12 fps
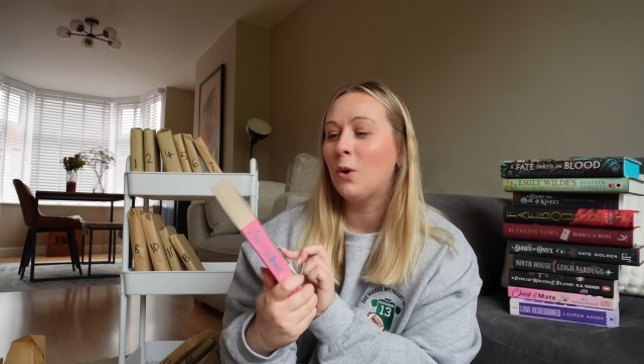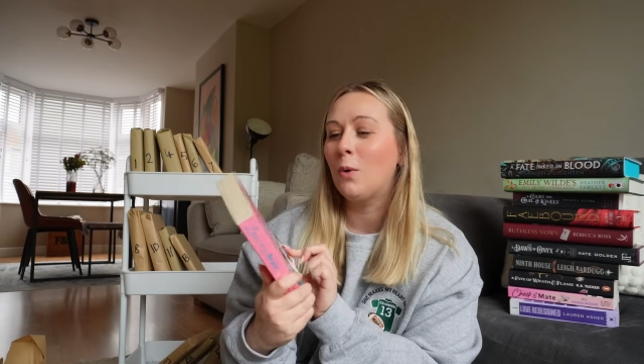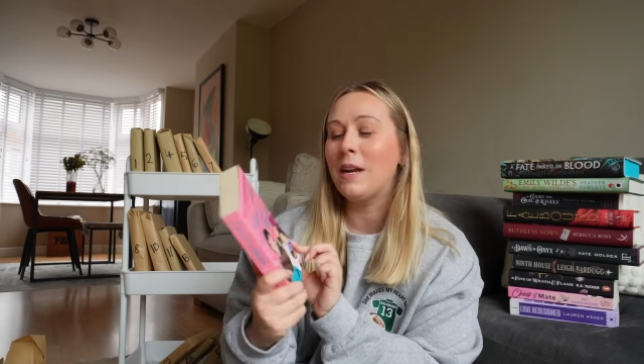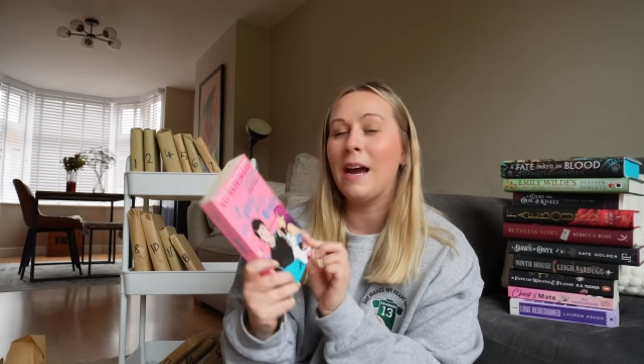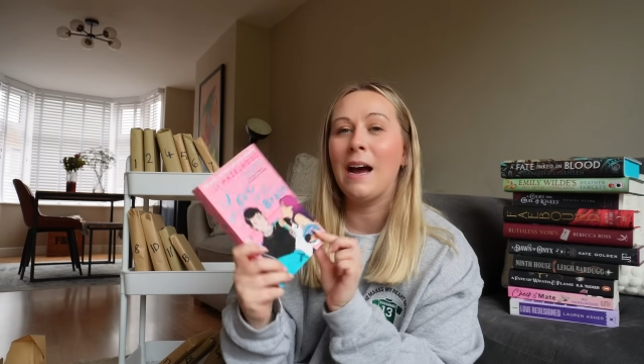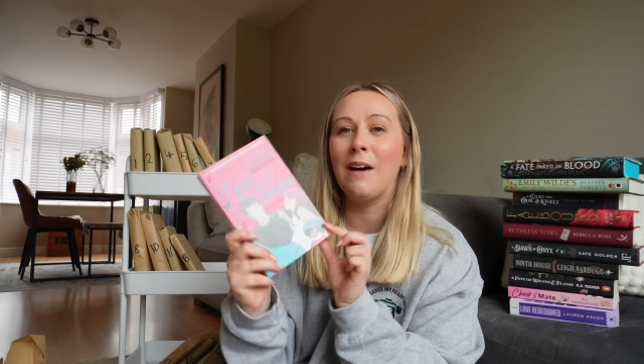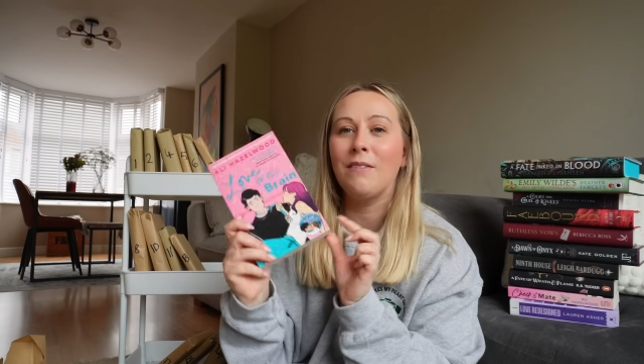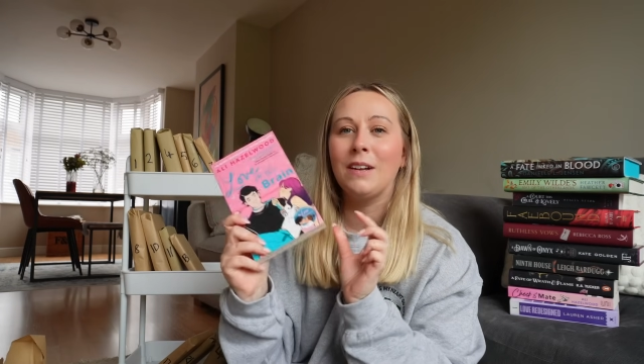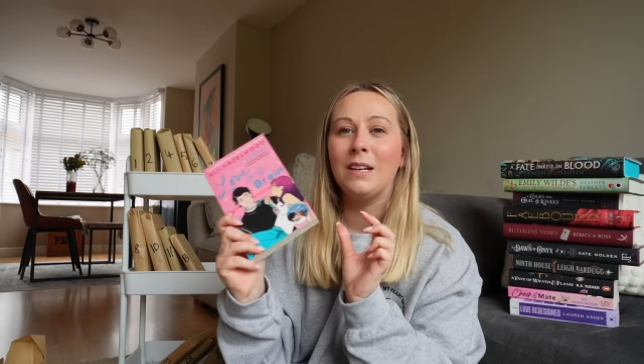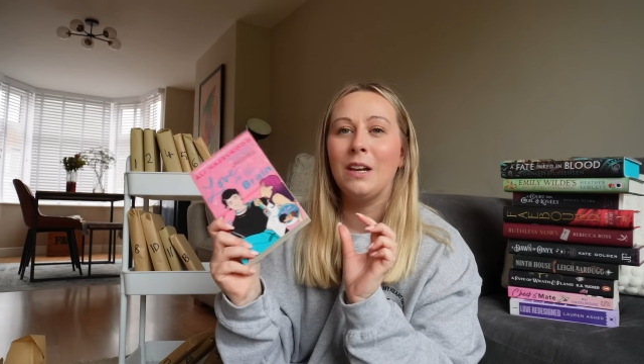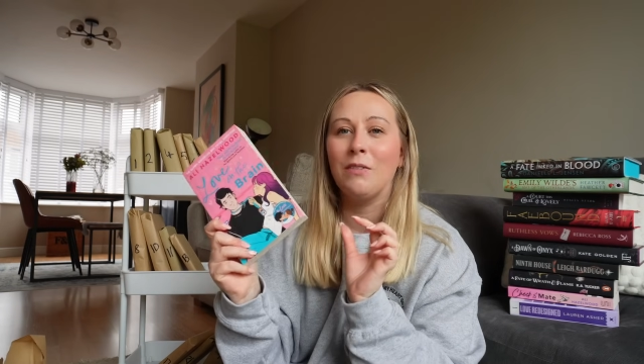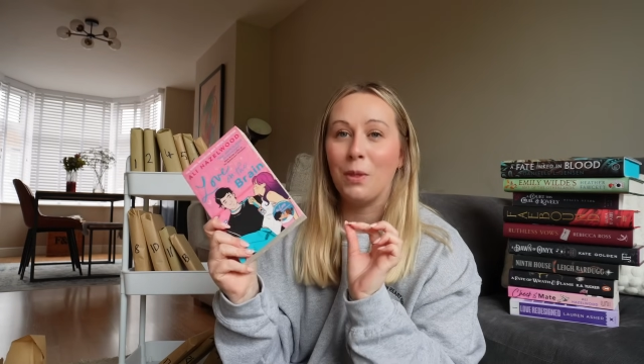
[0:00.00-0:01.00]
We have
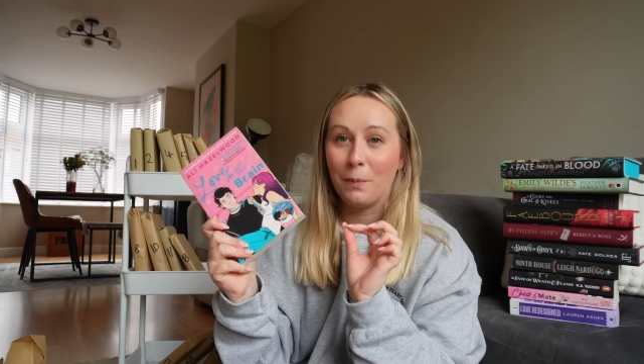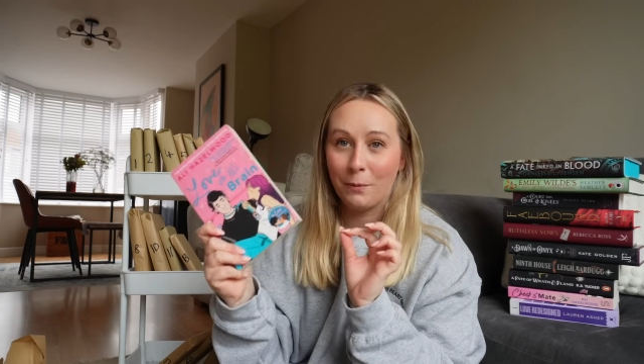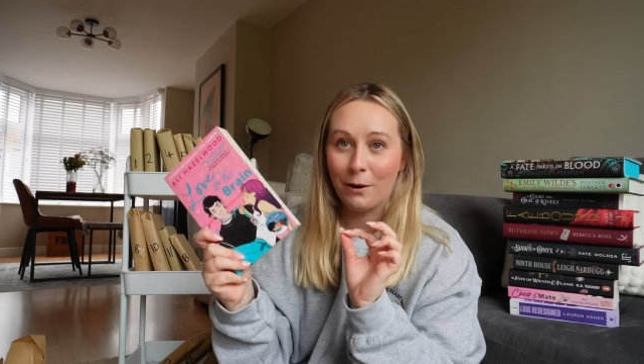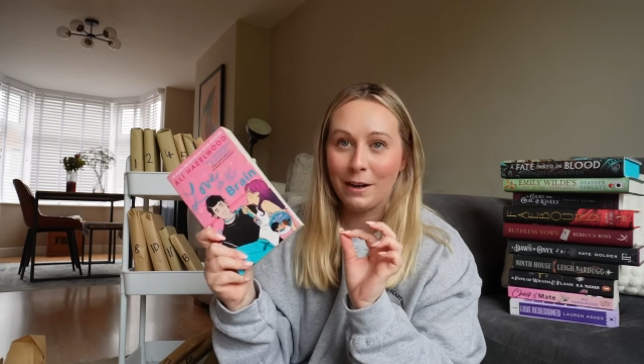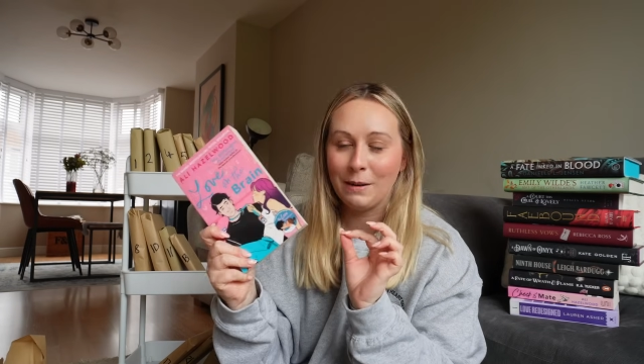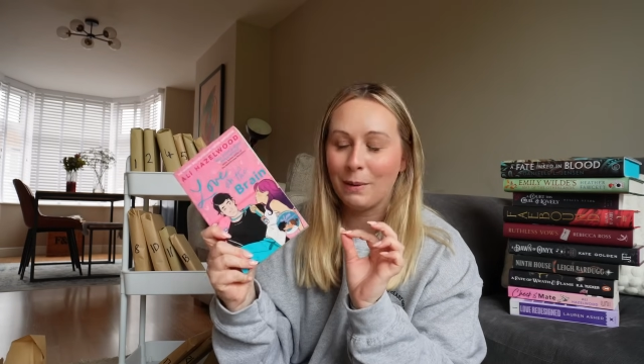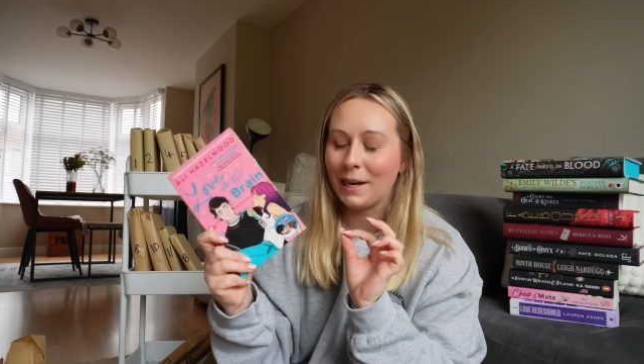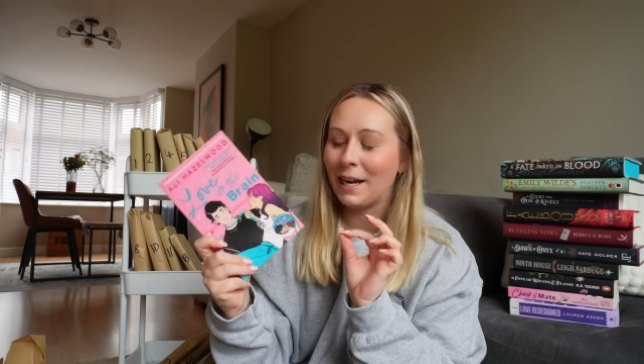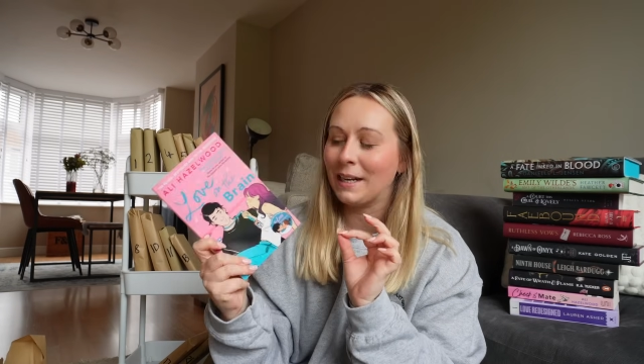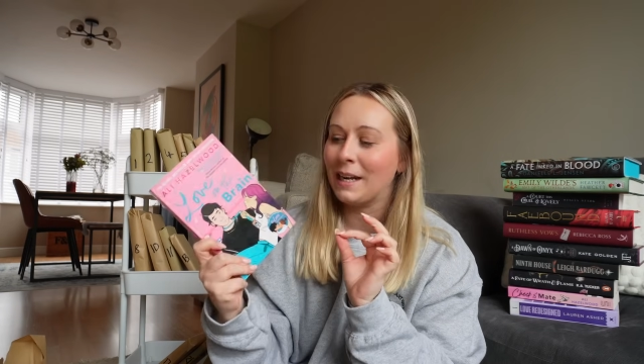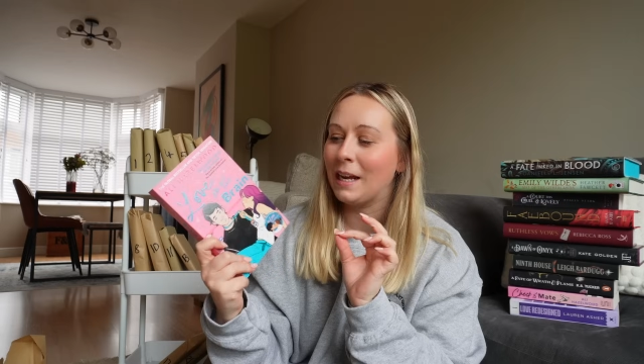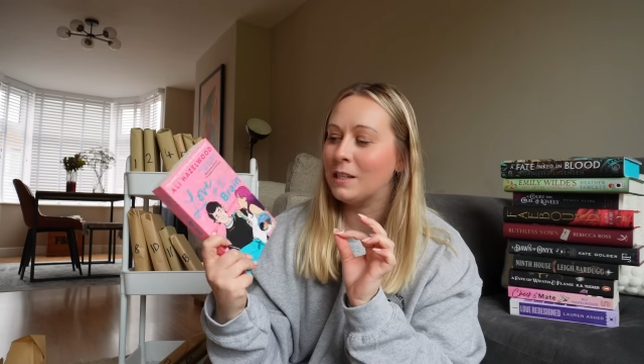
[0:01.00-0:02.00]
Love on the Brain by
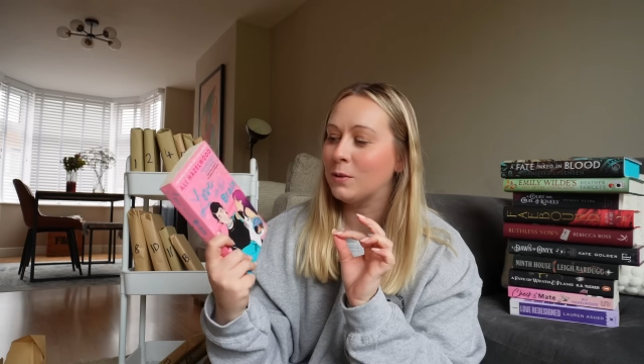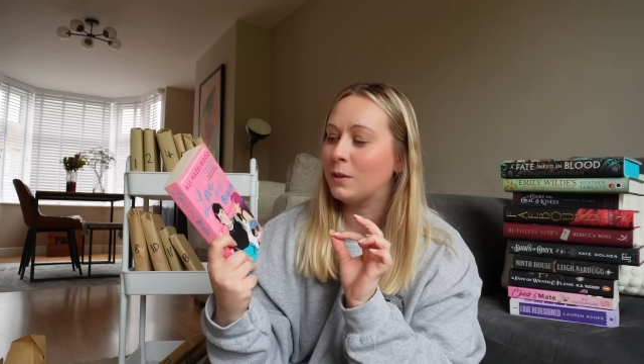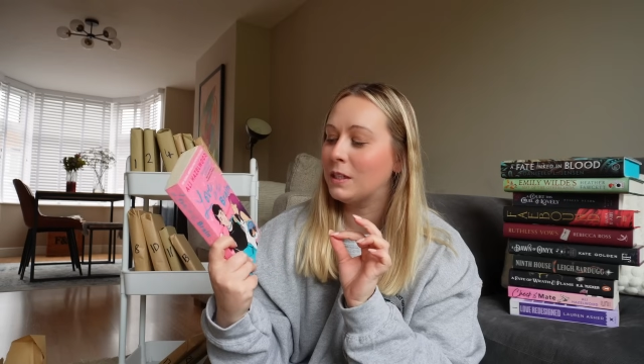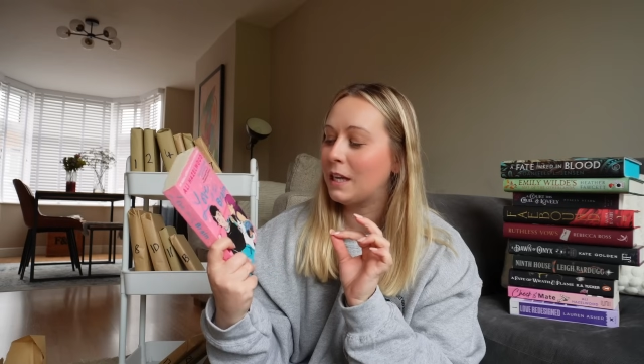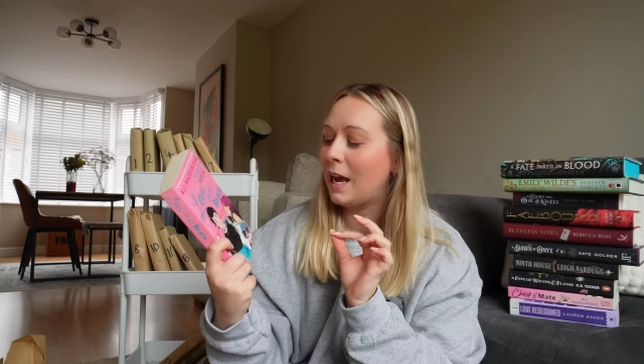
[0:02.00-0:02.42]
Ali Hazelwood,